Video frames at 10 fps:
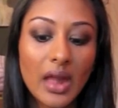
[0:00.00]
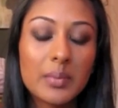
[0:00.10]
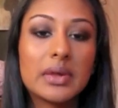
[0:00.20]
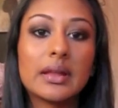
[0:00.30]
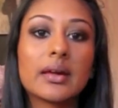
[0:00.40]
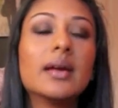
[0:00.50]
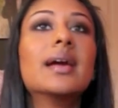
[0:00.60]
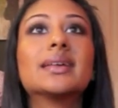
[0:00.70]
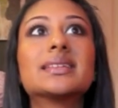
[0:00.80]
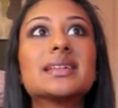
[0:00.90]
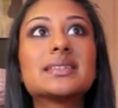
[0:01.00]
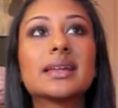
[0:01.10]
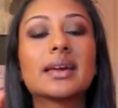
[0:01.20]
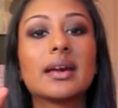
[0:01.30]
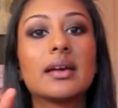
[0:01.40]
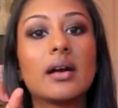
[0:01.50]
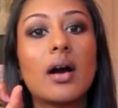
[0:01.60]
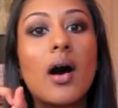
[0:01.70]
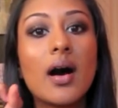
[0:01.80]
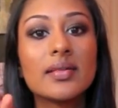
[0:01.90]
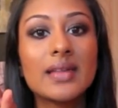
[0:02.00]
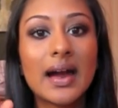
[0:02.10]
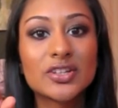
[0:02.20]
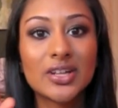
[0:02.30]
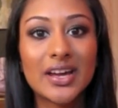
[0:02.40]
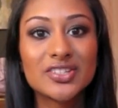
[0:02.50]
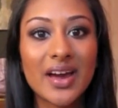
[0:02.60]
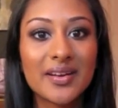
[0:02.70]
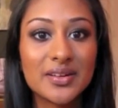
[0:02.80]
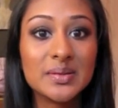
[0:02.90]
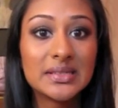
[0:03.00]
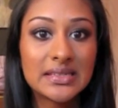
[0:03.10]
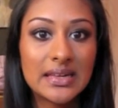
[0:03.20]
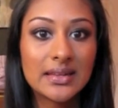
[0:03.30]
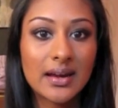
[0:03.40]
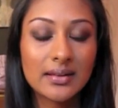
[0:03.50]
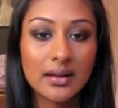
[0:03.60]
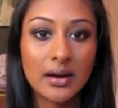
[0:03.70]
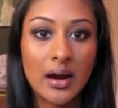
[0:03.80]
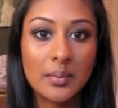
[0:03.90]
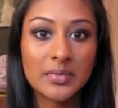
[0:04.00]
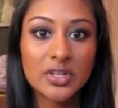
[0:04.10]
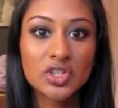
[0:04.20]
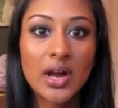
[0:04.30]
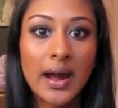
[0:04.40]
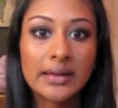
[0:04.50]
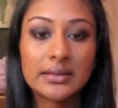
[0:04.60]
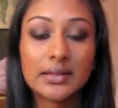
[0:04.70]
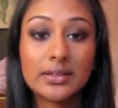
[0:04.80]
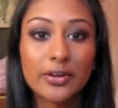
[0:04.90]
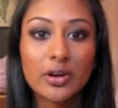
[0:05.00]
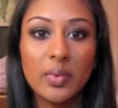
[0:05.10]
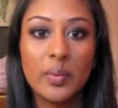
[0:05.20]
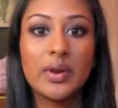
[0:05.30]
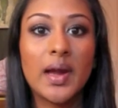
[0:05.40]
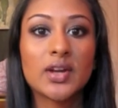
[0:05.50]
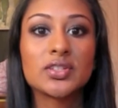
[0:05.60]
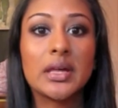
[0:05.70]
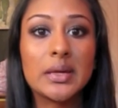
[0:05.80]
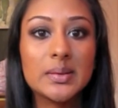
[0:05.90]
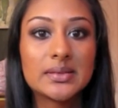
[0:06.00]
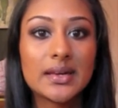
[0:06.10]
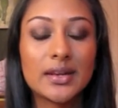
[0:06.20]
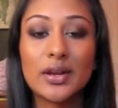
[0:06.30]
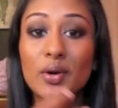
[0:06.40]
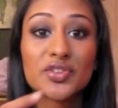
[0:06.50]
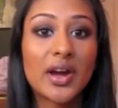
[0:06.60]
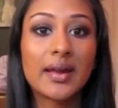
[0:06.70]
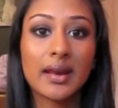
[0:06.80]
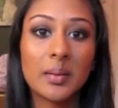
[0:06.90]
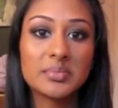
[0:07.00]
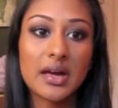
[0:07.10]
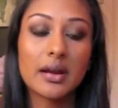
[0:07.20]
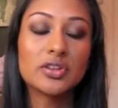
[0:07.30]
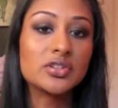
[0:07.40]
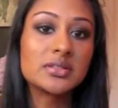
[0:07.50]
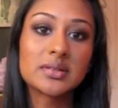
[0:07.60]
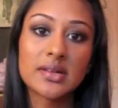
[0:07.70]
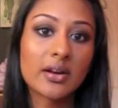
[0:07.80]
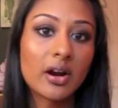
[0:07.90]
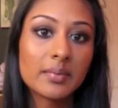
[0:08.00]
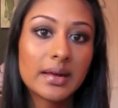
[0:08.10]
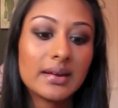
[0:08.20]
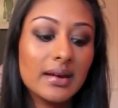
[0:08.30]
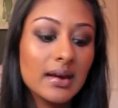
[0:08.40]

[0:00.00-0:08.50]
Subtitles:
I mean, like, in the sense of like, on the actual eyeshadow, you see the shine, the glitter, but when you actually use it, no shine comes out. It just looks like carbon.